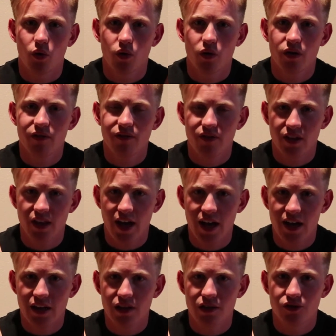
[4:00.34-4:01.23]
more for
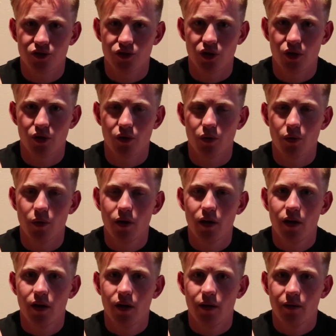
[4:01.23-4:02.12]
that, so
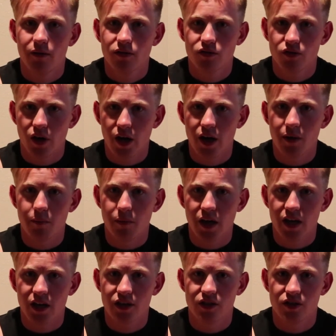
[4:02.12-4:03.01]
try and
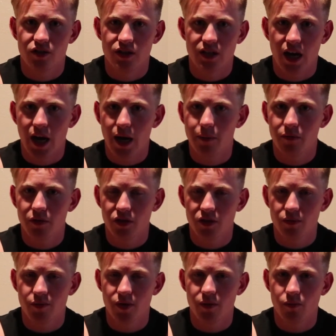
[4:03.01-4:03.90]
manage your time a
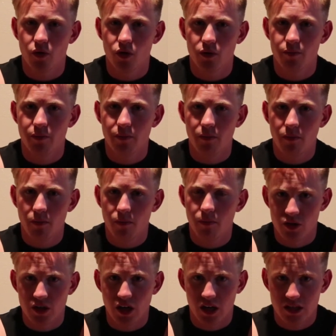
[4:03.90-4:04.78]
little bit more
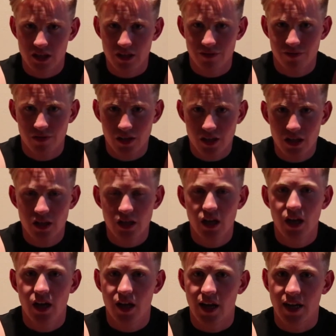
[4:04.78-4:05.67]
productively
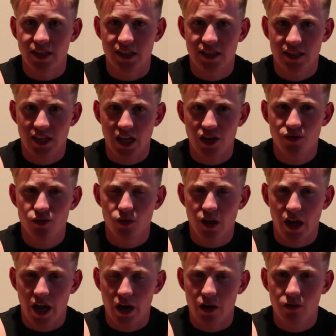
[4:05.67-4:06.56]
and
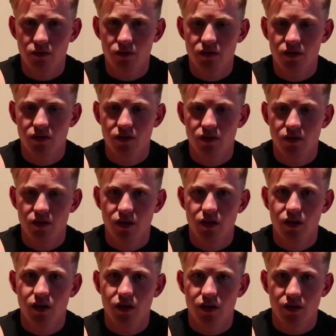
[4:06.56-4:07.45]
schedule out
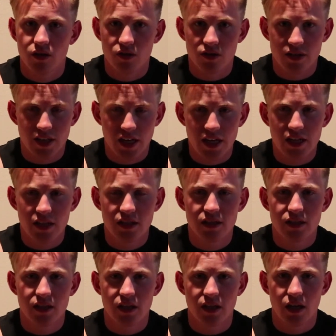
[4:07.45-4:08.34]
your
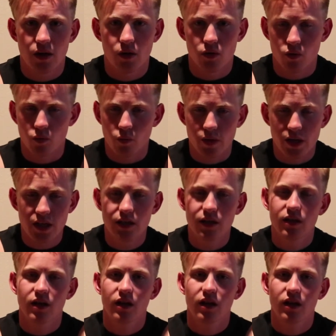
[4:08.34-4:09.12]
days or week,